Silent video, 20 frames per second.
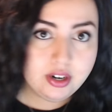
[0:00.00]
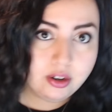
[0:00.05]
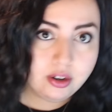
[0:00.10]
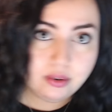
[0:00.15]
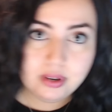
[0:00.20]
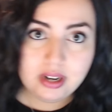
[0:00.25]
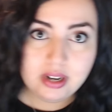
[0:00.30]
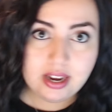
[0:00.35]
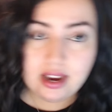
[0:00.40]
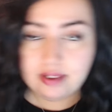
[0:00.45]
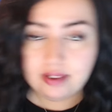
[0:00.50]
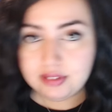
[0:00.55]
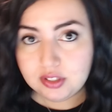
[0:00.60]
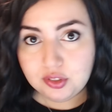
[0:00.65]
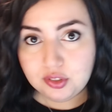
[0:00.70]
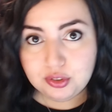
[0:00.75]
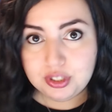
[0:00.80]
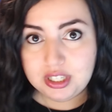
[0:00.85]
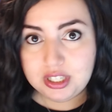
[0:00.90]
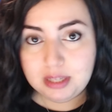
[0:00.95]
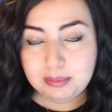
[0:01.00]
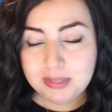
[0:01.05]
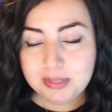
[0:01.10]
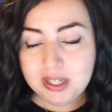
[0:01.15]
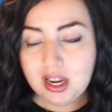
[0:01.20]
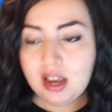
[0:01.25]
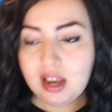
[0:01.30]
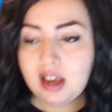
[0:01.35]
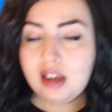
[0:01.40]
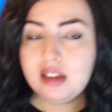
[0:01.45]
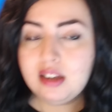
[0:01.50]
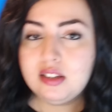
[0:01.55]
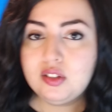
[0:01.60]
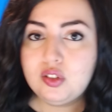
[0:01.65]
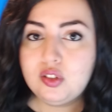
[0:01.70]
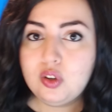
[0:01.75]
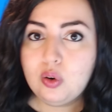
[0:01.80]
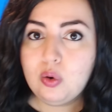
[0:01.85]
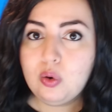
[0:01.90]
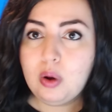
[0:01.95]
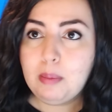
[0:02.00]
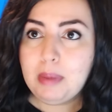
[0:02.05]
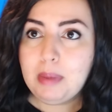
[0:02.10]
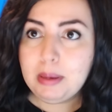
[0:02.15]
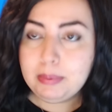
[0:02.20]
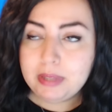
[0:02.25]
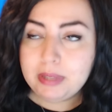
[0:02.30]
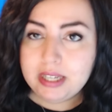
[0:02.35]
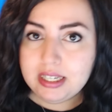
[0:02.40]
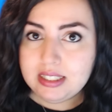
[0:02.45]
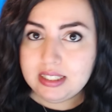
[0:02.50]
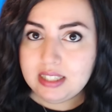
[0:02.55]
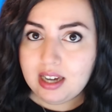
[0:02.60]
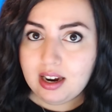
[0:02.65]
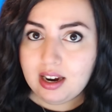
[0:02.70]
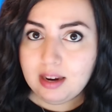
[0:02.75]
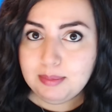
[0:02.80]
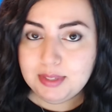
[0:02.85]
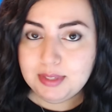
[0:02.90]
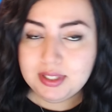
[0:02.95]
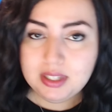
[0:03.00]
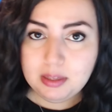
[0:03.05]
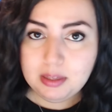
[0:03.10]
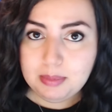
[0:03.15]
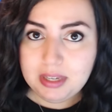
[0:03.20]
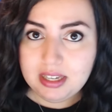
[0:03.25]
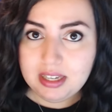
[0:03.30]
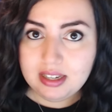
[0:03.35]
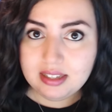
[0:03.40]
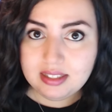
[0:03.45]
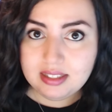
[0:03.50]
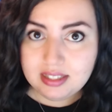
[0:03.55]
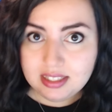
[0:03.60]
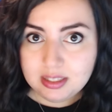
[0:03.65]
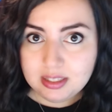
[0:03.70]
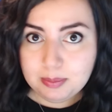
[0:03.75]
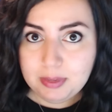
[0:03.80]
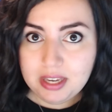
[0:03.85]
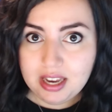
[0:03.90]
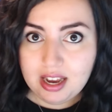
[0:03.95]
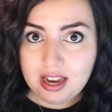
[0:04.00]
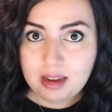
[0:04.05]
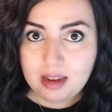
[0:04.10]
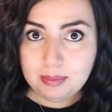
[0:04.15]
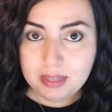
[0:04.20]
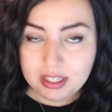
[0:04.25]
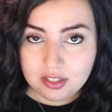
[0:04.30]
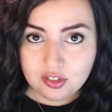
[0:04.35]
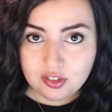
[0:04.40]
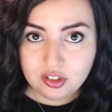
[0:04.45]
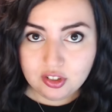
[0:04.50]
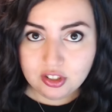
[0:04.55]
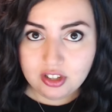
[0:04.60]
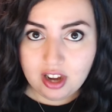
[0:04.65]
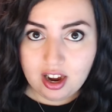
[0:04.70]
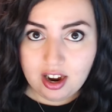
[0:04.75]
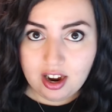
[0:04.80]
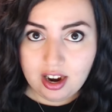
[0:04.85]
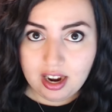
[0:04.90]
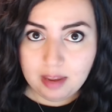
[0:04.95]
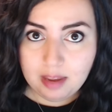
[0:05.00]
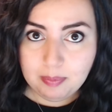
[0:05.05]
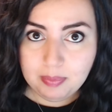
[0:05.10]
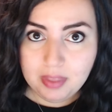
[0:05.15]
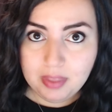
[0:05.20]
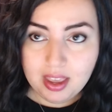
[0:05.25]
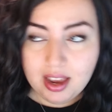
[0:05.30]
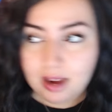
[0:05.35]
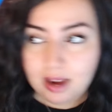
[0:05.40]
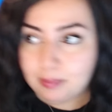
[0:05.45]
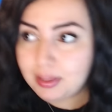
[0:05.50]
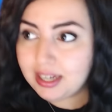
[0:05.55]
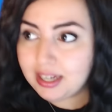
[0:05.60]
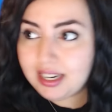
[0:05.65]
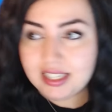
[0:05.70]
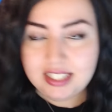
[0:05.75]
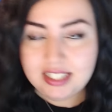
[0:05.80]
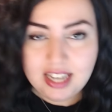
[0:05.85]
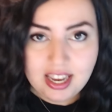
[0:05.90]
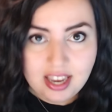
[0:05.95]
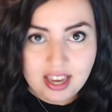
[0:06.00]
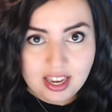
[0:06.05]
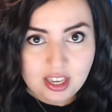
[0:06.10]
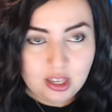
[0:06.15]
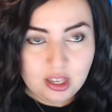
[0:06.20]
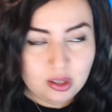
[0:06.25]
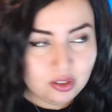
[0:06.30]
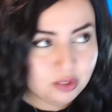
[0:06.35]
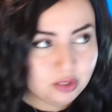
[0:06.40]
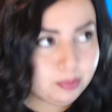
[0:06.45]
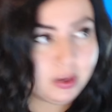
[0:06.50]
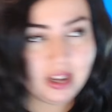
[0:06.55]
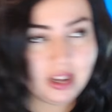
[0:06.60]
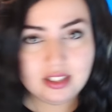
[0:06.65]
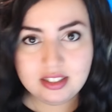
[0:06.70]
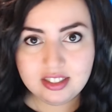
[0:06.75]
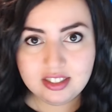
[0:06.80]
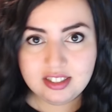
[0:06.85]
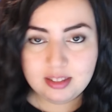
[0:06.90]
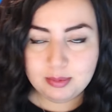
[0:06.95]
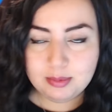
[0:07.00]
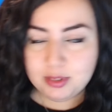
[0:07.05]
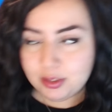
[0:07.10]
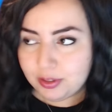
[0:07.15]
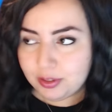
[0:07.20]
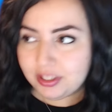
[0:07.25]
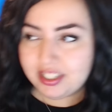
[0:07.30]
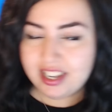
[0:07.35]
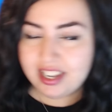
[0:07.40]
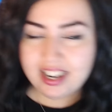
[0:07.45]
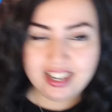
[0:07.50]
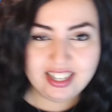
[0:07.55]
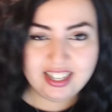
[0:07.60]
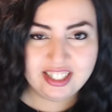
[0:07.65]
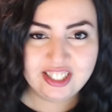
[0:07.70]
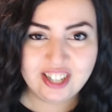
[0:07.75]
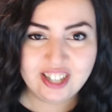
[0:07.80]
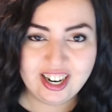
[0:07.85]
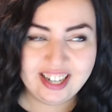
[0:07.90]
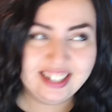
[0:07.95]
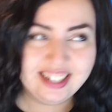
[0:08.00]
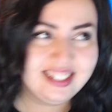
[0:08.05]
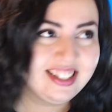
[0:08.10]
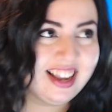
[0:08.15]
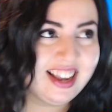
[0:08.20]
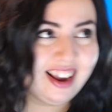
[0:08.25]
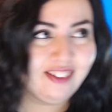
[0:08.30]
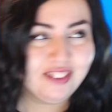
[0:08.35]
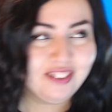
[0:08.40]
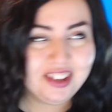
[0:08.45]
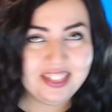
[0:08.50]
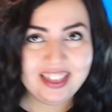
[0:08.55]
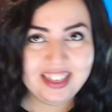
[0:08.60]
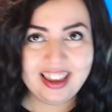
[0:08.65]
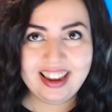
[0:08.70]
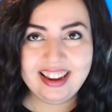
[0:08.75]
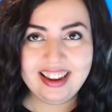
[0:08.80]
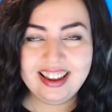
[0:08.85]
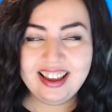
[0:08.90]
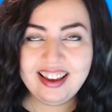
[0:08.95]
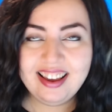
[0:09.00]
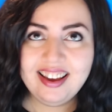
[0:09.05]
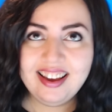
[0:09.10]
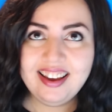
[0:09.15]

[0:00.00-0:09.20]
I know it, I haven't streamed. So my planned time is going to be 6 p.m. Eastern time. I'm like taking huge breaths because I'm so excited trying to say everything.